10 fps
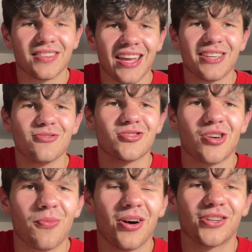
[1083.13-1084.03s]
Thank you
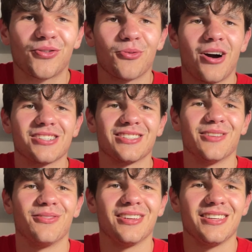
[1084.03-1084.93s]
so much for watching the
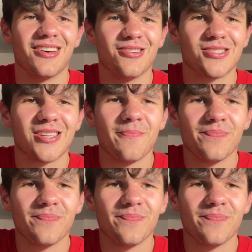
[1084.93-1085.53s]
videos.